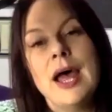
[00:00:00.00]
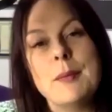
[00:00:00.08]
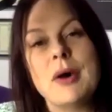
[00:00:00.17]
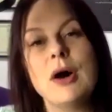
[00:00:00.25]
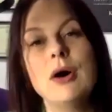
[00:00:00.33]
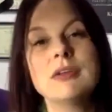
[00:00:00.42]

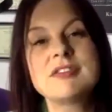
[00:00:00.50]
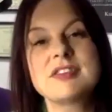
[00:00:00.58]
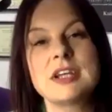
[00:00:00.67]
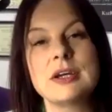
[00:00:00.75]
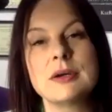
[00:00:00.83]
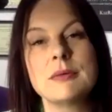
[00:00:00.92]

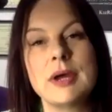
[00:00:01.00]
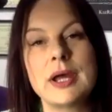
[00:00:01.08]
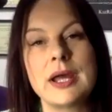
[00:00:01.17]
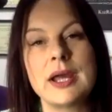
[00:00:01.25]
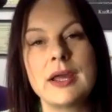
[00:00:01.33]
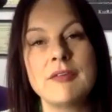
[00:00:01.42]
Also,
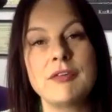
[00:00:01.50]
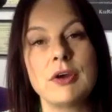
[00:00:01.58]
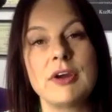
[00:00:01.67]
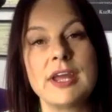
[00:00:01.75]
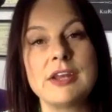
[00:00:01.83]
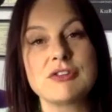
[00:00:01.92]
if
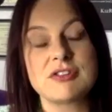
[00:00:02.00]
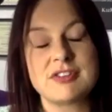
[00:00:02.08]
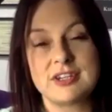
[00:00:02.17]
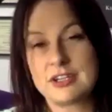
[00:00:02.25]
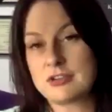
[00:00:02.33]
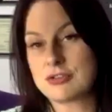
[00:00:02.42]
you're
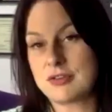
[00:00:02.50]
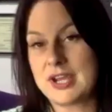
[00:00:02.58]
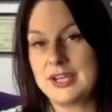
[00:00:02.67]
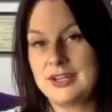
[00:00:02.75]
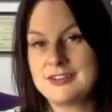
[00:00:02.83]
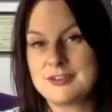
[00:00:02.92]
interested in
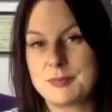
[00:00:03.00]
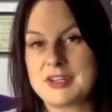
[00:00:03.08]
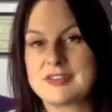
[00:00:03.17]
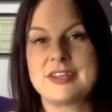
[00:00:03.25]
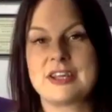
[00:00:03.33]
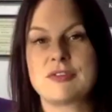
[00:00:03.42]
training to be
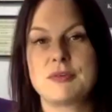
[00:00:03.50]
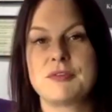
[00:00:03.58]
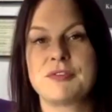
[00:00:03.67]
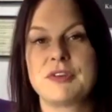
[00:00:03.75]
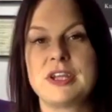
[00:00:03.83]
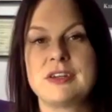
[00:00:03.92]
a sexual
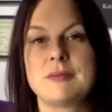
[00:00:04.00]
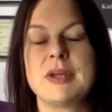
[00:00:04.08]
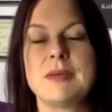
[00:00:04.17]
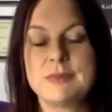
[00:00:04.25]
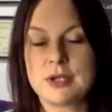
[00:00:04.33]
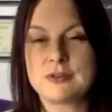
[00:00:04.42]
freedom
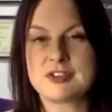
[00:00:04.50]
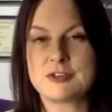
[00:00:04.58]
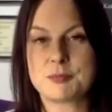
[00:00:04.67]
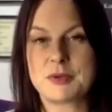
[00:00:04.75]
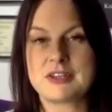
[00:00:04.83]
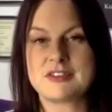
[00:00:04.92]
hypnosis
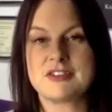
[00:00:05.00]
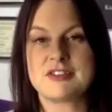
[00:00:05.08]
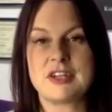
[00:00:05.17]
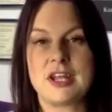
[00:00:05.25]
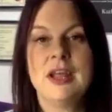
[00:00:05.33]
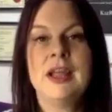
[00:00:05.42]

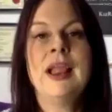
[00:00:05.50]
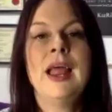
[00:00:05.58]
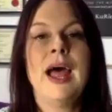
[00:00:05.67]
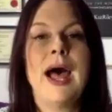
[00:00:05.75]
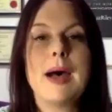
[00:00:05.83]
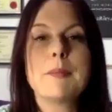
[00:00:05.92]
practitioner,
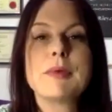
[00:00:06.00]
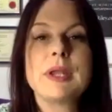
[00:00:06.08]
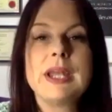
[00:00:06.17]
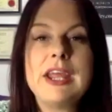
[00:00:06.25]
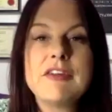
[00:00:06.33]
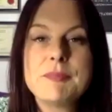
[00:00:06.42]
and
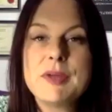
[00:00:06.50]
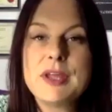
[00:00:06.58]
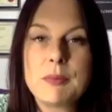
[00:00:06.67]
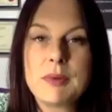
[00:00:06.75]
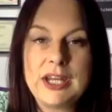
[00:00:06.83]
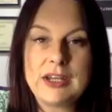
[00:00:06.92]
believe
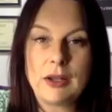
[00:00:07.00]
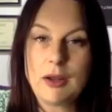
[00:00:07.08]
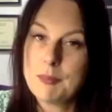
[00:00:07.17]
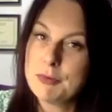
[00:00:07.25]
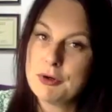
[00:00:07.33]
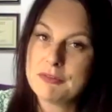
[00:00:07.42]
me, we need a
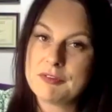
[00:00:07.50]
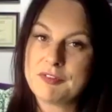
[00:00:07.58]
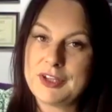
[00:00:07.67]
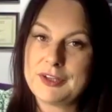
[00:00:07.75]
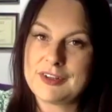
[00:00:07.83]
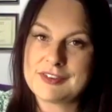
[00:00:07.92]
lot more of
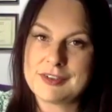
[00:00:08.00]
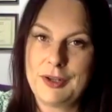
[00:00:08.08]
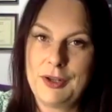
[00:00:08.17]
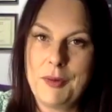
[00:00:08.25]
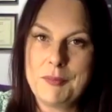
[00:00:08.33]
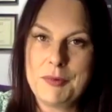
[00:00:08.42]
you. There's a
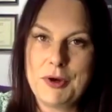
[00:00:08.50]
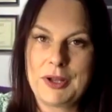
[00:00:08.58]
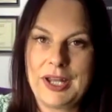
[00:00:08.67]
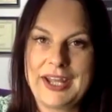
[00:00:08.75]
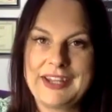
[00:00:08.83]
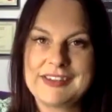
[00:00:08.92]
lot more
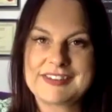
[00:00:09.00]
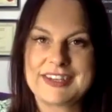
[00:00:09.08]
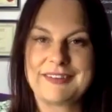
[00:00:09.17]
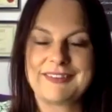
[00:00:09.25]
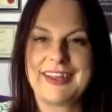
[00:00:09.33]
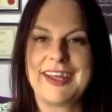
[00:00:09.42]
clients
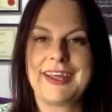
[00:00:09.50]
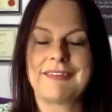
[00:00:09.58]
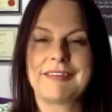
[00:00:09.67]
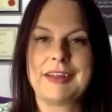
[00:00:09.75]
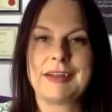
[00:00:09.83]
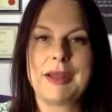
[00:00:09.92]
out there
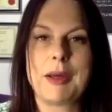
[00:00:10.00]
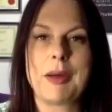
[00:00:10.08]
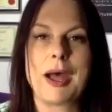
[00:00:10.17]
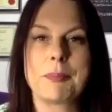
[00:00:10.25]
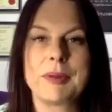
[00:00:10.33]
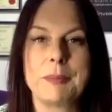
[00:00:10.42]
than
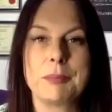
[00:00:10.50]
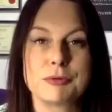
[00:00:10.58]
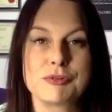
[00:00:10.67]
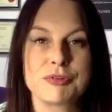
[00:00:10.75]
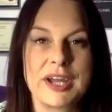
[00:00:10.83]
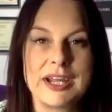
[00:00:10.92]
are people
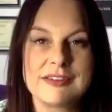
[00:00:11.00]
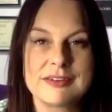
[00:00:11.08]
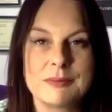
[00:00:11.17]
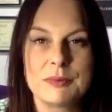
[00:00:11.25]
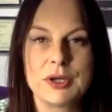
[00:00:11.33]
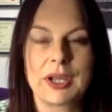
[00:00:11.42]
trained
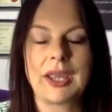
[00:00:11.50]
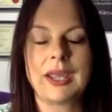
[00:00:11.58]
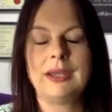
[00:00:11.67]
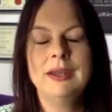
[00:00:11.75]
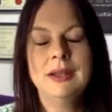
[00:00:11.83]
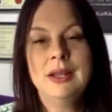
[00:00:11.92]
in
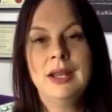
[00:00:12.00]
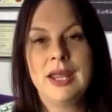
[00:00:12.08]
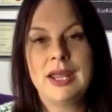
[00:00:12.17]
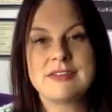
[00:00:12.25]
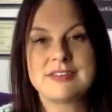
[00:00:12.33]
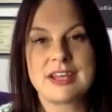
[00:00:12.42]
working
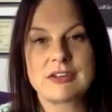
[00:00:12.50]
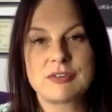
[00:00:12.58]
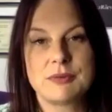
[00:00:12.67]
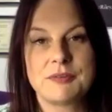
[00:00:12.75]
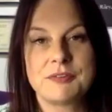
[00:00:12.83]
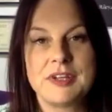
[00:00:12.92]
in
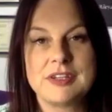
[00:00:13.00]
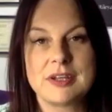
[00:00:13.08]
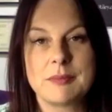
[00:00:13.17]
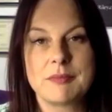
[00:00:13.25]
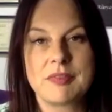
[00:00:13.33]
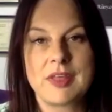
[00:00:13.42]
sexual
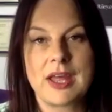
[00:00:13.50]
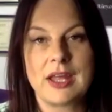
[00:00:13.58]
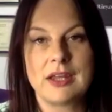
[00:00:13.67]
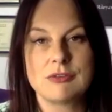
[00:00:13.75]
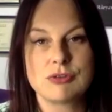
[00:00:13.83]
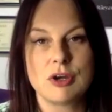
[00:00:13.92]
freedom,
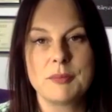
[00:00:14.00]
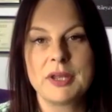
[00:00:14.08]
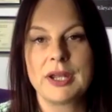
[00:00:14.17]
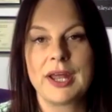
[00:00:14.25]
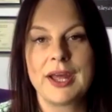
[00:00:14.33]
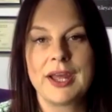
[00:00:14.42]
then drop me
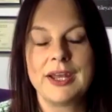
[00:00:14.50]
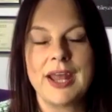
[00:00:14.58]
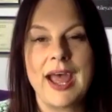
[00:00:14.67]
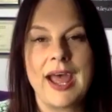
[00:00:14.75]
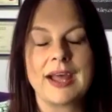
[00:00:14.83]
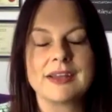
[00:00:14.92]
a line
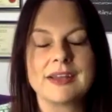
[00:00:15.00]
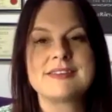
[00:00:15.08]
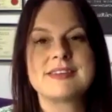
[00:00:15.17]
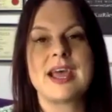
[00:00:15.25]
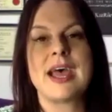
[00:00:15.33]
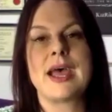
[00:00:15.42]
at
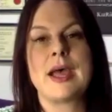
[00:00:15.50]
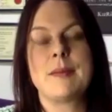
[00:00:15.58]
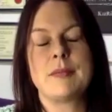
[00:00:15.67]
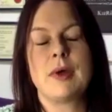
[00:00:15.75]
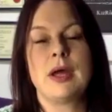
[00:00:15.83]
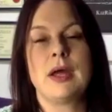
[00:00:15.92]

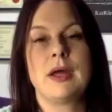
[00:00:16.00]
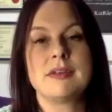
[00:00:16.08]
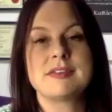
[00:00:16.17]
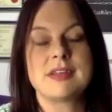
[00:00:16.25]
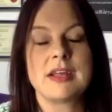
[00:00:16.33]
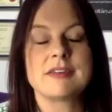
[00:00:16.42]

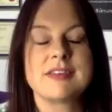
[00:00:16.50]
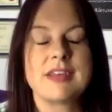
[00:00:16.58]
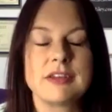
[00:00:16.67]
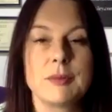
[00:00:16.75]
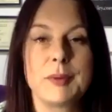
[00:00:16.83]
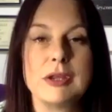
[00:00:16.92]

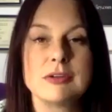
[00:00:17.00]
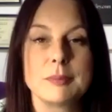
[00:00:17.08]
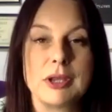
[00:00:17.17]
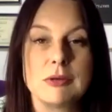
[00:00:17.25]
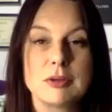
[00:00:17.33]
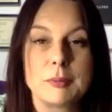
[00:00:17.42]

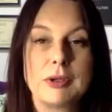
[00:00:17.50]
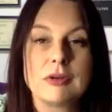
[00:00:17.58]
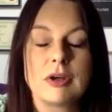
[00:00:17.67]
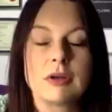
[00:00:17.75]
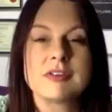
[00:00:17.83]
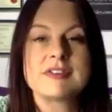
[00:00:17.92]

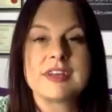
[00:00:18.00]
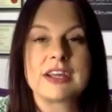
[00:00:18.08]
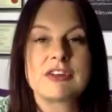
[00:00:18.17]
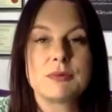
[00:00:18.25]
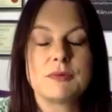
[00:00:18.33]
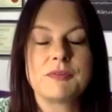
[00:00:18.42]

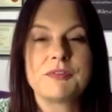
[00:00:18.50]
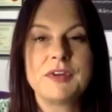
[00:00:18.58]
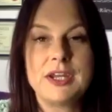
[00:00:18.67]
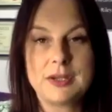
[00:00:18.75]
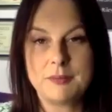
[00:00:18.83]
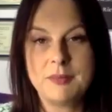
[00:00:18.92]

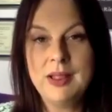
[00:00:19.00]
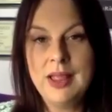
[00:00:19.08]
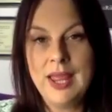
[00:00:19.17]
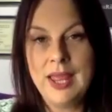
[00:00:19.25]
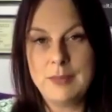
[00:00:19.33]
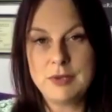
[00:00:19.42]

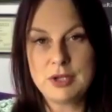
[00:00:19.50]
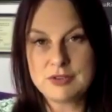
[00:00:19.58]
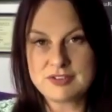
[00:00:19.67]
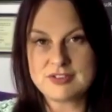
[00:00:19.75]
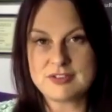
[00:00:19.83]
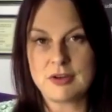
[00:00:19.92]

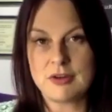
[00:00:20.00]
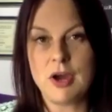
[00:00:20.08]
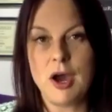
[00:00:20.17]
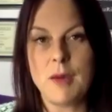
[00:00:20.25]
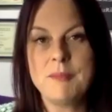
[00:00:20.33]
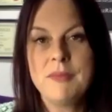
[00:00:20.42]

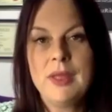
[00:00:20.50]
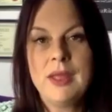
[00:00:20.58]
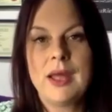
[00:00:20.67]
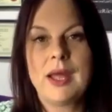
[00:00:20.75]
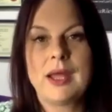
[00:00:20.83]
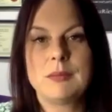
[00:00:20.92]
www.sexualfreedomhypnosis.com,
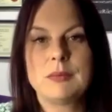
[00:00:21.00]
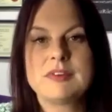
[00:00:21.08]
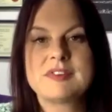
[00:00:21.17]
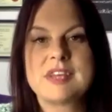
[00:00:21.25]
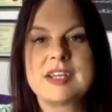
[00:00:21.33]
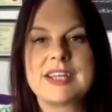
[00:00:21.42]
and we'll
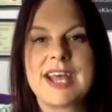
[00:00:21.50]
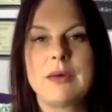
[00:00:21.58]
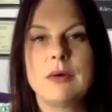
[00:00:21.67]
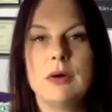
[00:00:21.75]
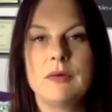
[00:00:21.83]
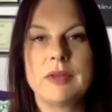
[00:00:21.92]
send out
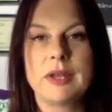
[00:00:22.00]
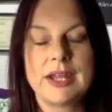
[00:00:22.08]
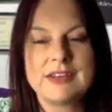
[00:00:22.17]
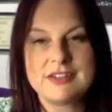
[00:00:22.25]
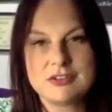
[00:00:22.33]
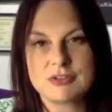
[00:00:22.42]
all the
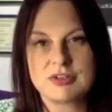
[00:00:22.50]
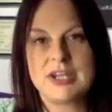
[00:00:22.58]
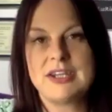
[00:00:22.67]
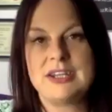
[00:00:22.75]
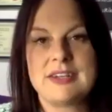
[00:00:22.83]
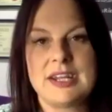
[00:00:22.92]
latest
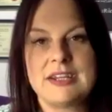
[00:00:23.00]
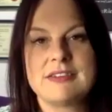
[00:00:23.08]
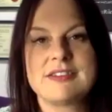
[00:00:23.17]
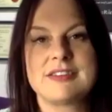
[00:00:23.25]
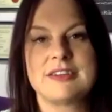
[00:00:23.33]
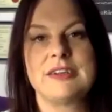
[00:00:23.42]
training
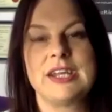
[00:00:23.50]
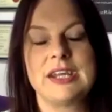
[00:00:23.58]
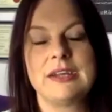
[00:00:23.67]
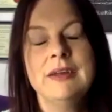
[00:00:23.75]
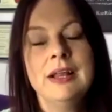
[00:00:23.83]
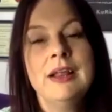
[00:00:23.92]
dates to
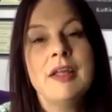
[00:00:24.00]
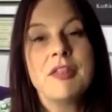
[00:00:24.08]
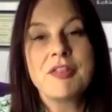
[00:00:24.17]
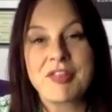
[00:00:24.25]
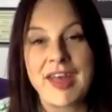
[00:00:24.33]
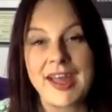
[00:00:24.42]
you.
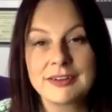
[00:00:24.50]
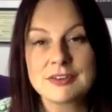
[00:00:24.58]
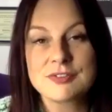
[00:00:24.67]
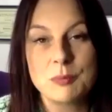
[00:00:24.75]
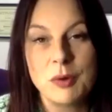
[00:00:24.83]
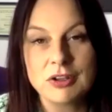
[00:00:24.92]

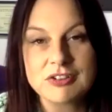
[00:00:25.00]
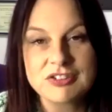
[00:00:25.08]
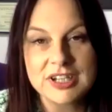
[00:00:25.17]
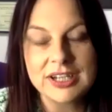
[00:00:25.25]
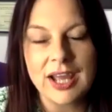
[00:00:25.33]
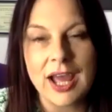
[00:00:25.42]
Thanks for
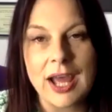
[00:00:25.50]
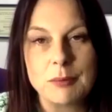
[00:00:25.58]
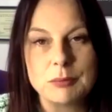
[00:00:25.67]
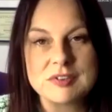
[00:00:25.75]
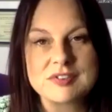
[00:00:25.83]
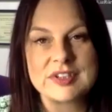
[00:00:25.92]
watching,
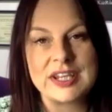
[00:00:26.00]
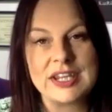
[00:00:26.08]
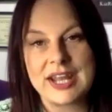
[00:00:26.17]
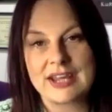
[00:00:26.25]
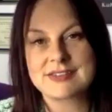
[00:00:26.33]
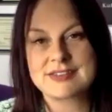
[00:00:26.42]
and we'll see you
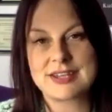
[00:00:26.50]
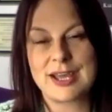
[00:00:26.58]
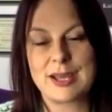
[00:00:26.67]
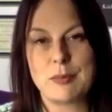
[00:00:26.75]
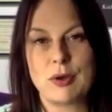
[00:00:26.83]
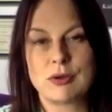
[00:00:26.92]
next
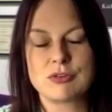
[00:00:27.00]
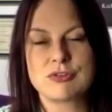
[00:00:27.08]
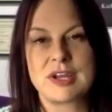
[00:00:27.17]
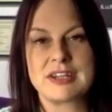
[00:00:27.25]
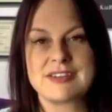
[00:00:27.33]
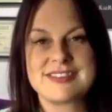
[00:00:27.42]
time on
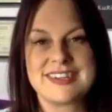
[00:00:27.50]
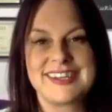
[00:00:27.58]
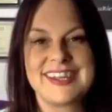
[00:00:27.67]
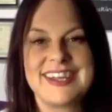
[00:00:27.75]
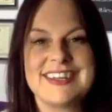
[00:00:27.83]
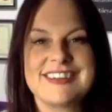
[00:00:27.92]
Trancing
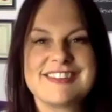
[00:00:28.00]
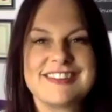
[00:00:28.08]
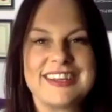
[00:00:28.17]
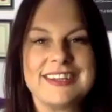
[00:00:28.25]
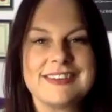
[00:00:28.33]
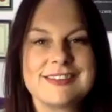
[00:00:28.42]
in the
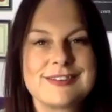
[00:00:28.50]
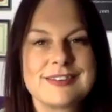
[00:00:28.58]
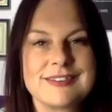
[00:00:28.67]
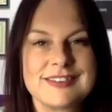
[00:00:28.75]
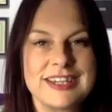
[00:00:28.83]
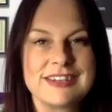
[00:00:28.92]
Sheets.
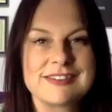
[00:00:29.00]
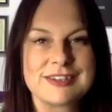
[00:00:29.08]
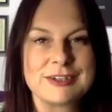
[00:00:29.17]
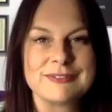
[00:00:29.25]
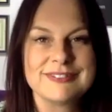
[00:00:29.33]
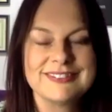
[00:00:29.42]
See you soon.